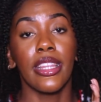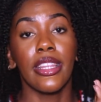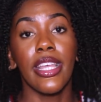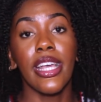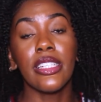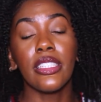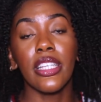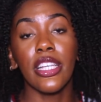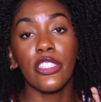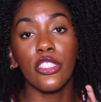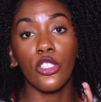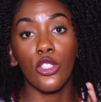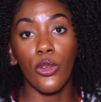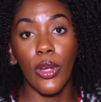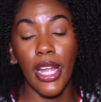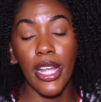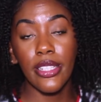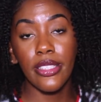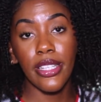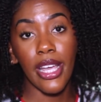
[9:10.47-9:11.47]
This is
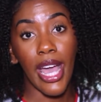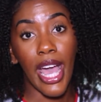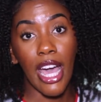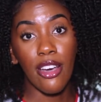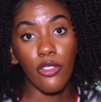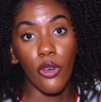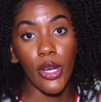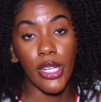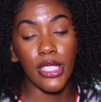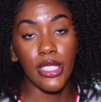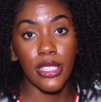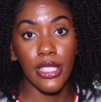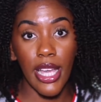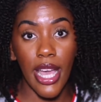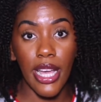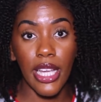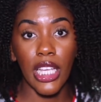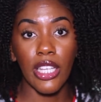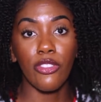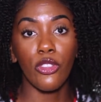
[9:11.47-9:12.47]
great to have on
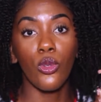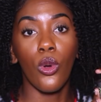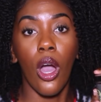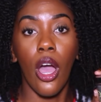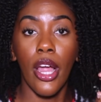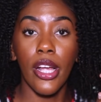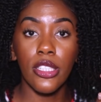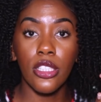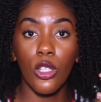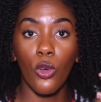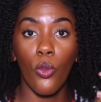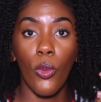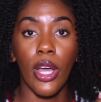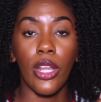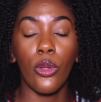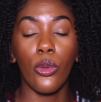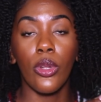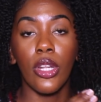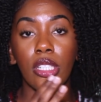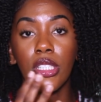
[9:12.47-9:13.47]
deck if you are
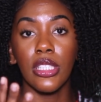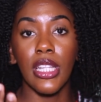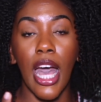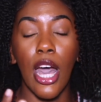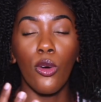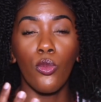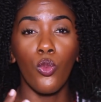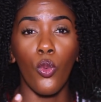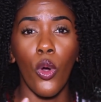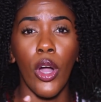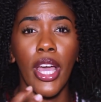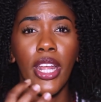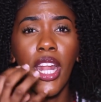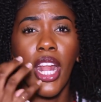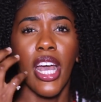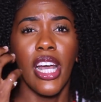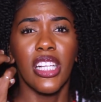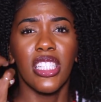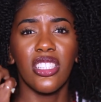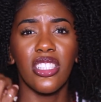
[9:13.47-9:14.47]
someone who does not want
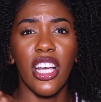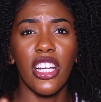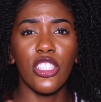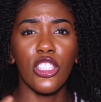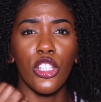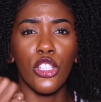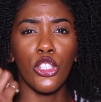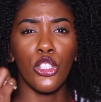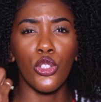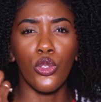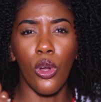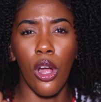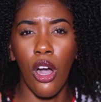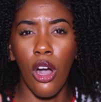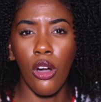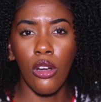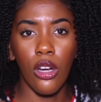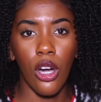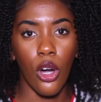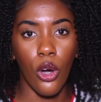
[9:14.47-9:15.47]
such a
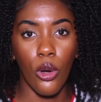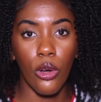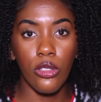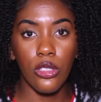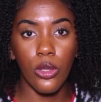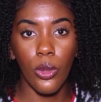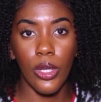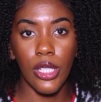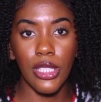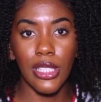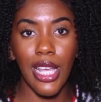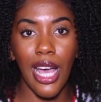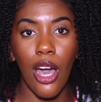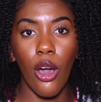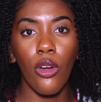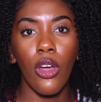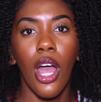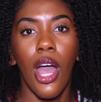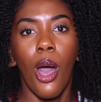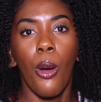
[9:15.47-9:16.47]
strong hold twist
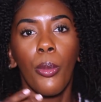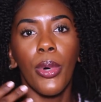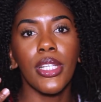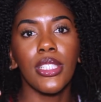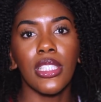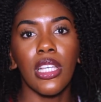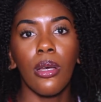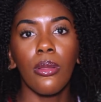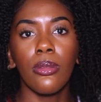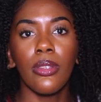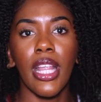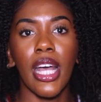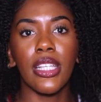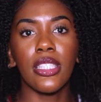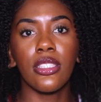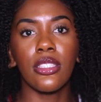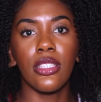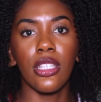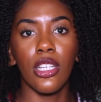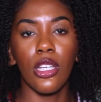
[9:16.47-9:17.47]
out, but something
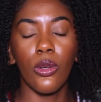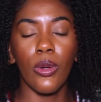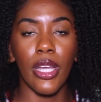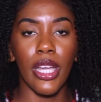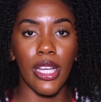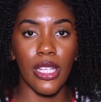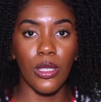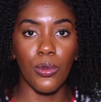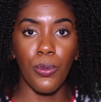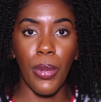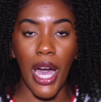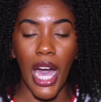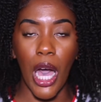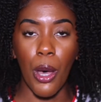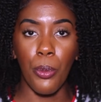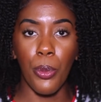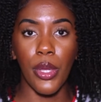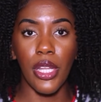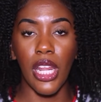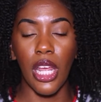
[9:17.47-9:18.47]
that still is
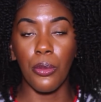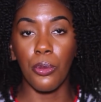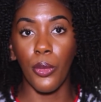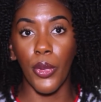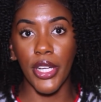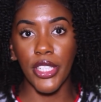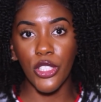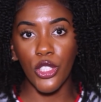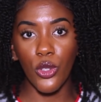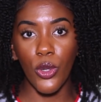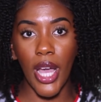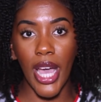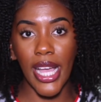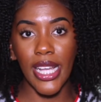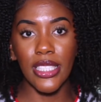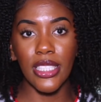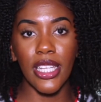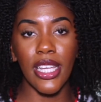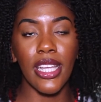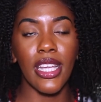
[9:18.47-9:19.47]
popping and
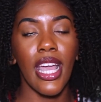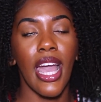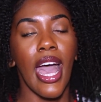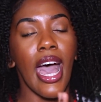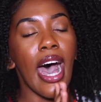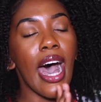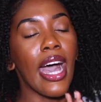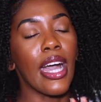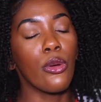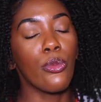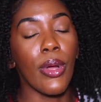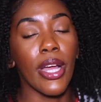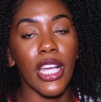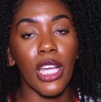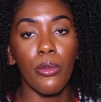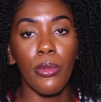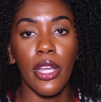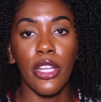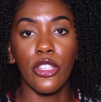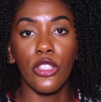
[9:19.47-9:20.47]
moisturizing. I
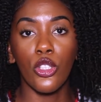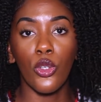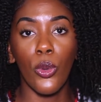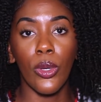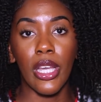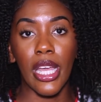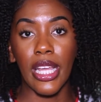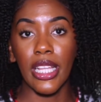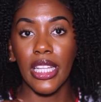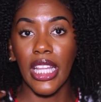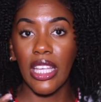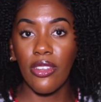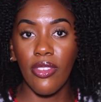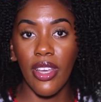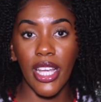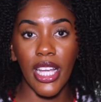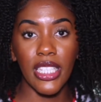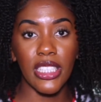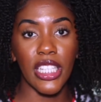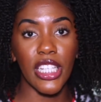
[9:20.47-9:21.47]
recommend doing a
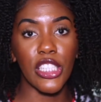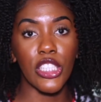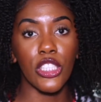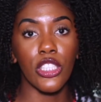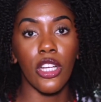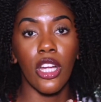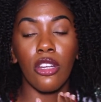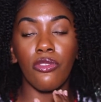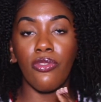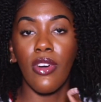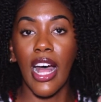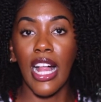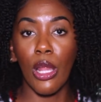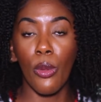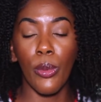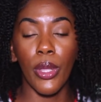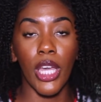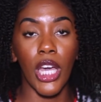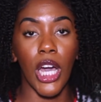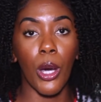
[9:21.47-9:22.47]
leave-in conditioner
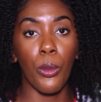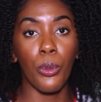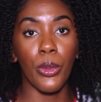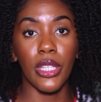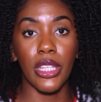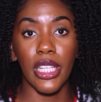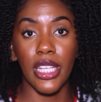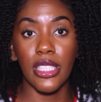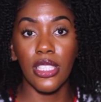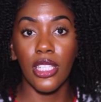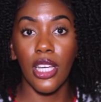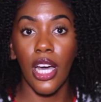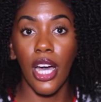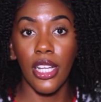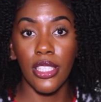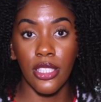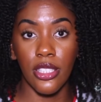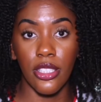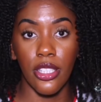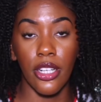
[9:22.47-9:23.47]
following up with this
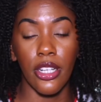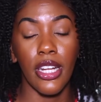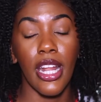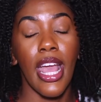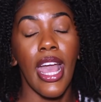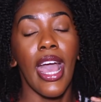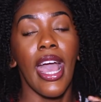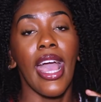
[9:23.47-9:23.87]
custard.